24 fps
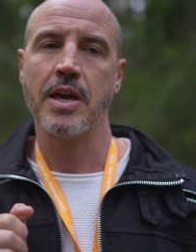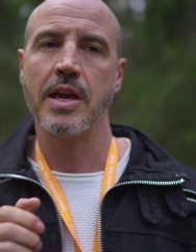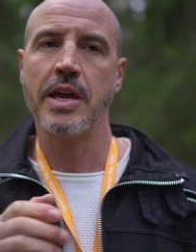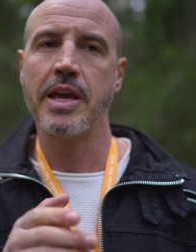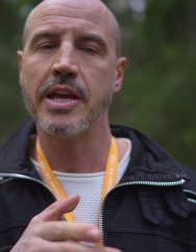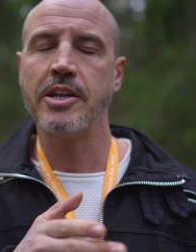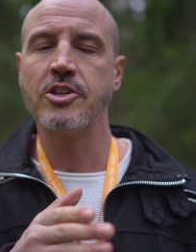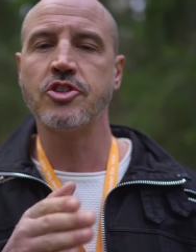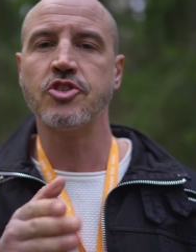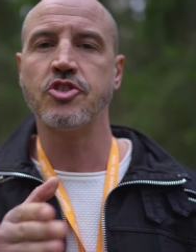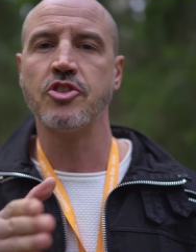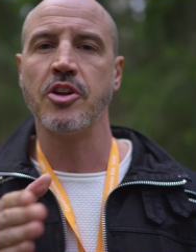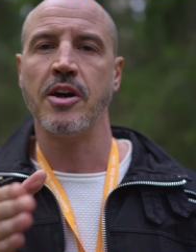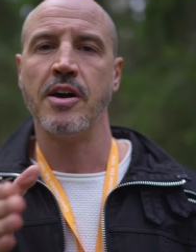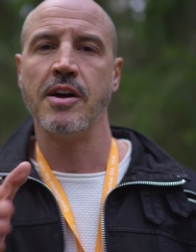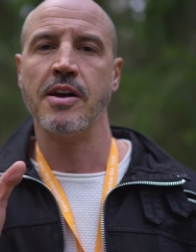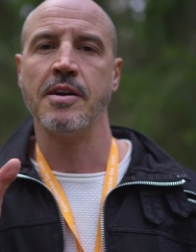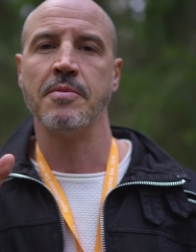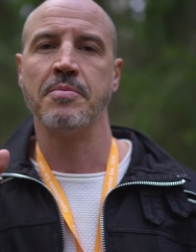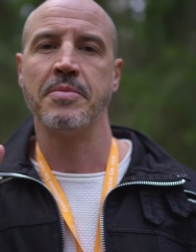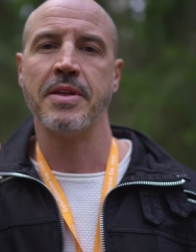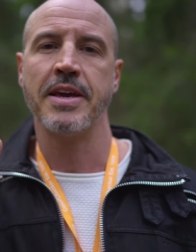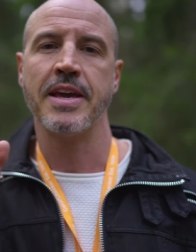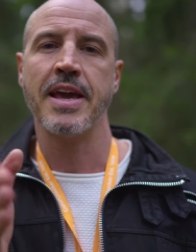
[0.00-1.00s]
each
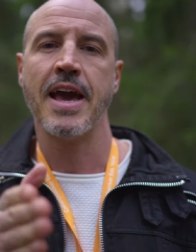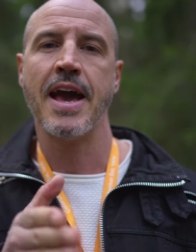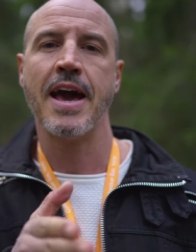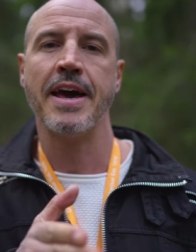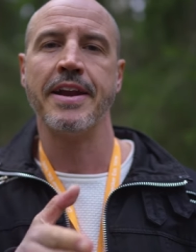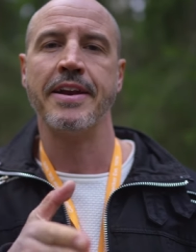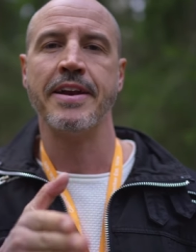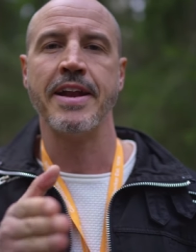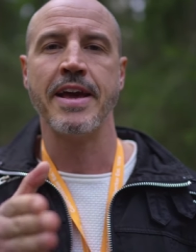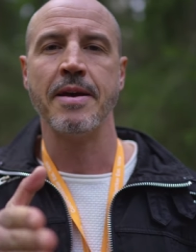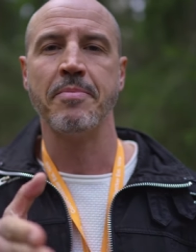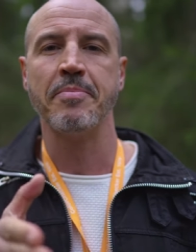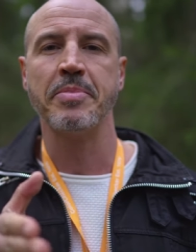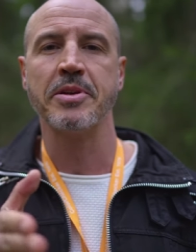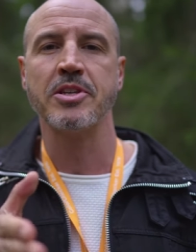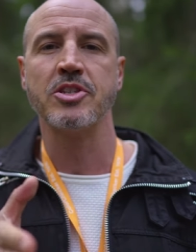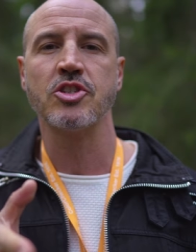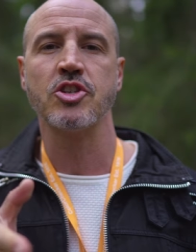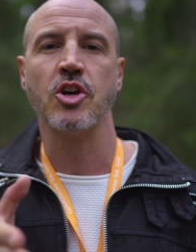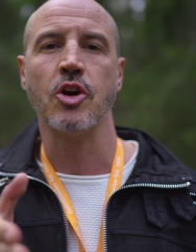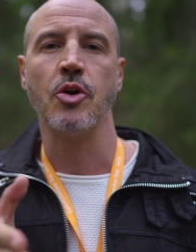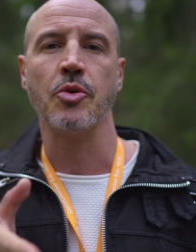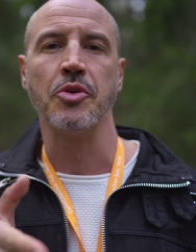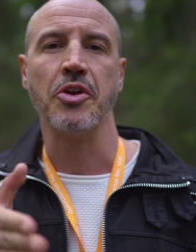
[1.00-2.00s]
time they had an
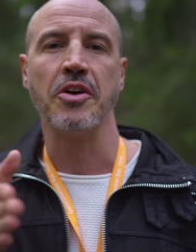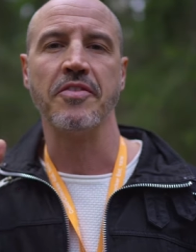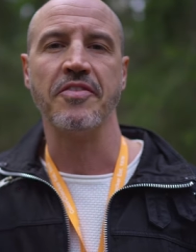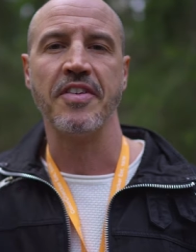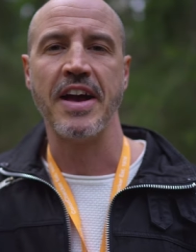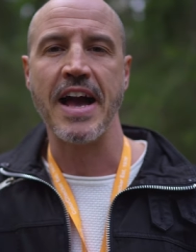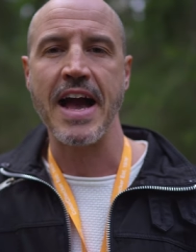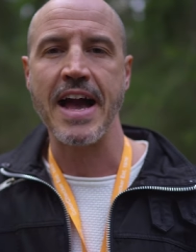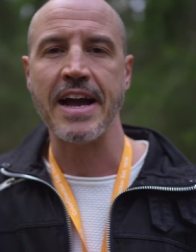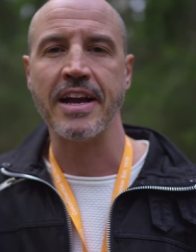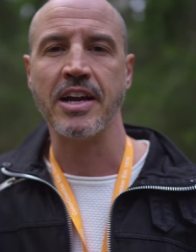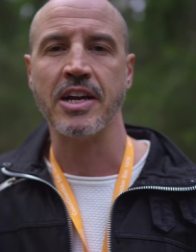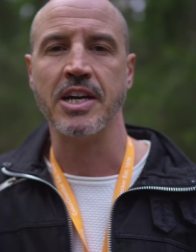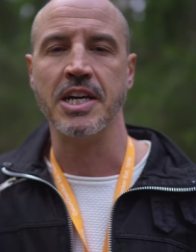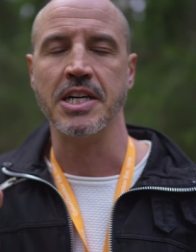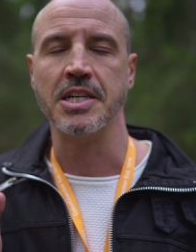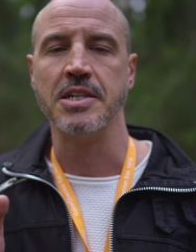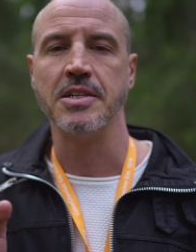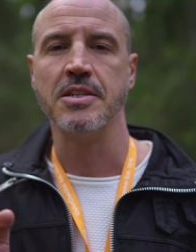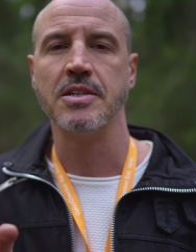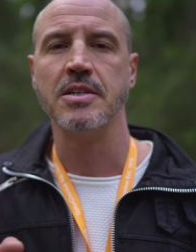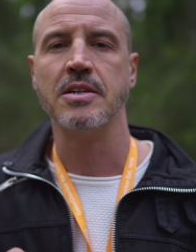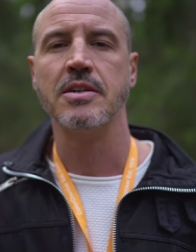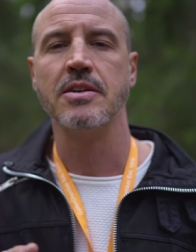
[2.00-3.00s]
episode of anger,
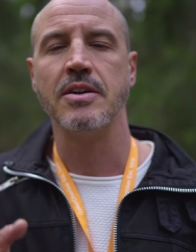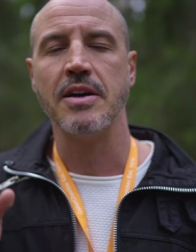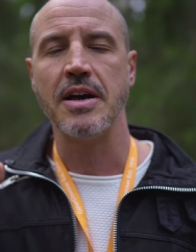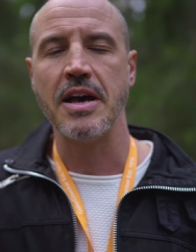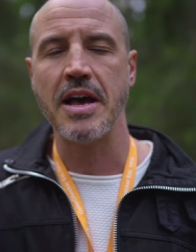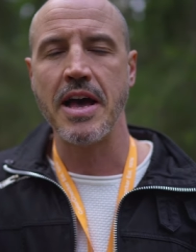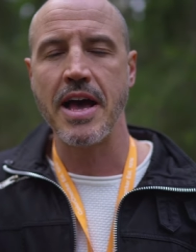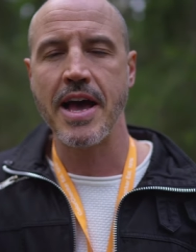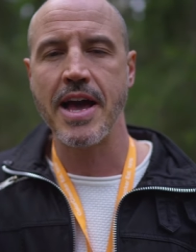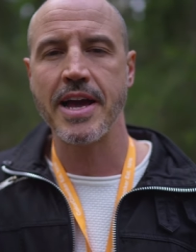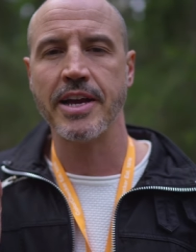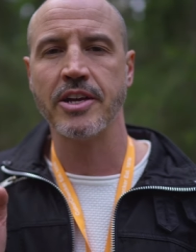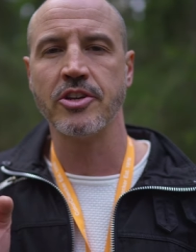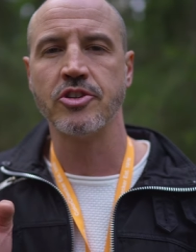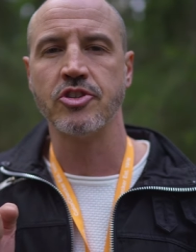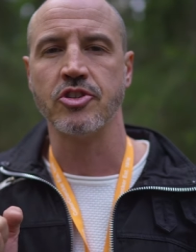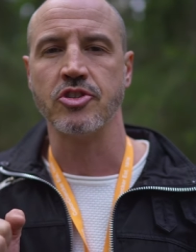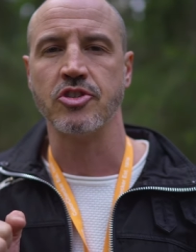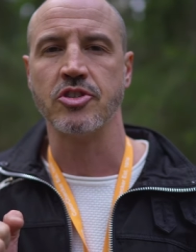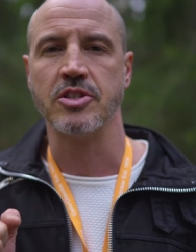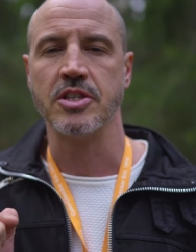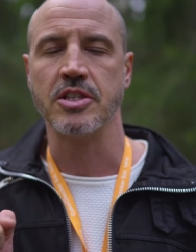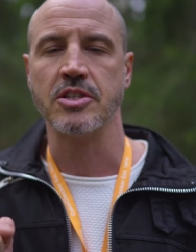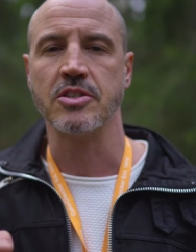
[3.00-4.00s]

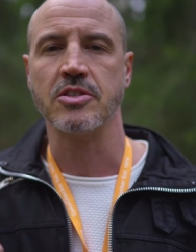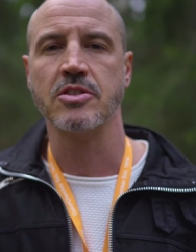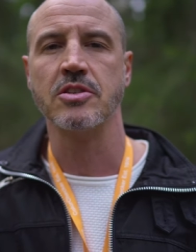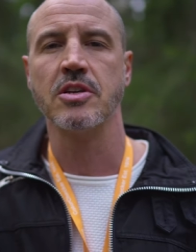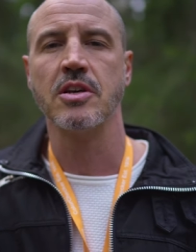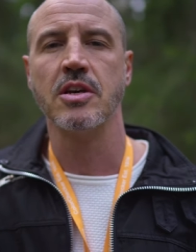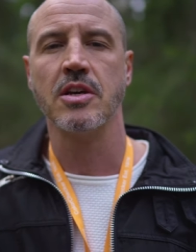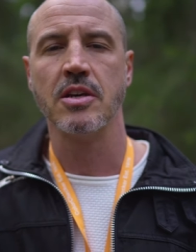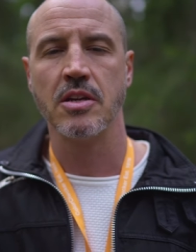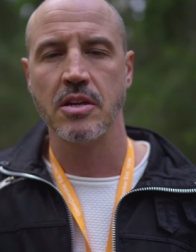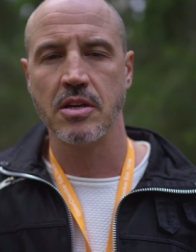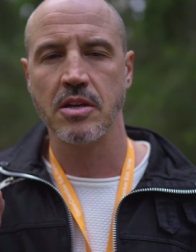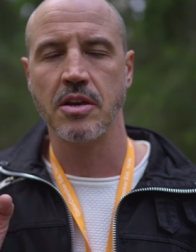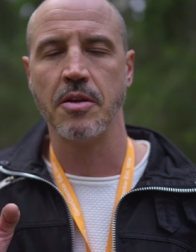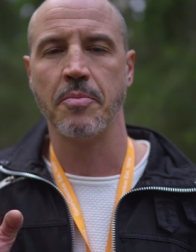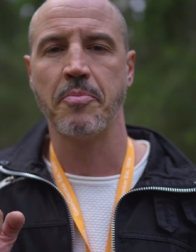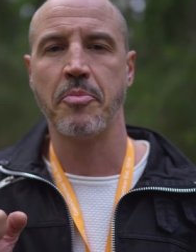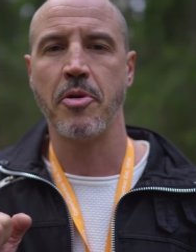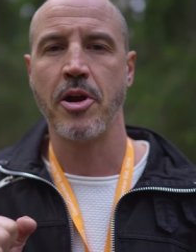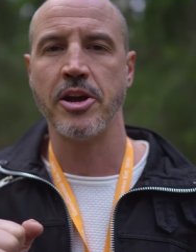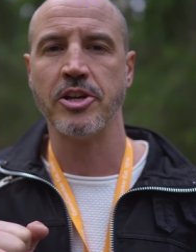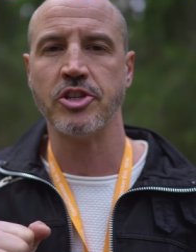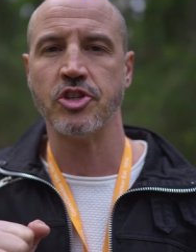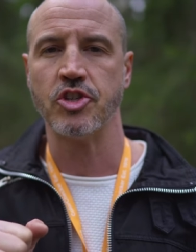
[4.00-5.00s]
anxiousness,
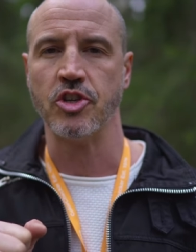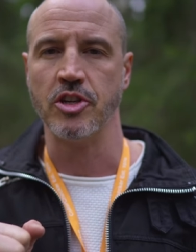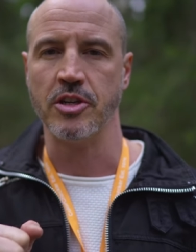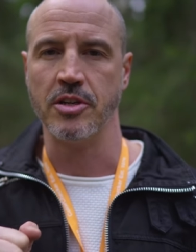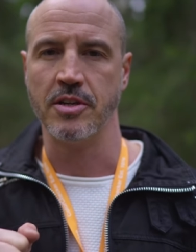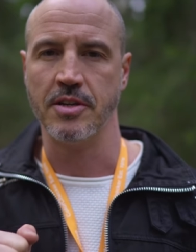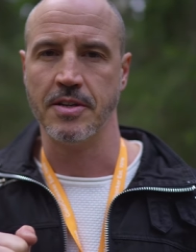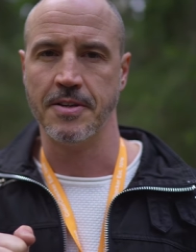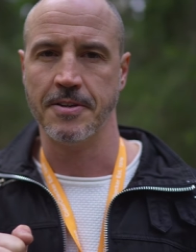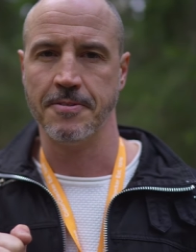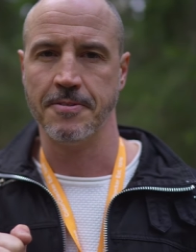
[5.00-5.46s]
depression,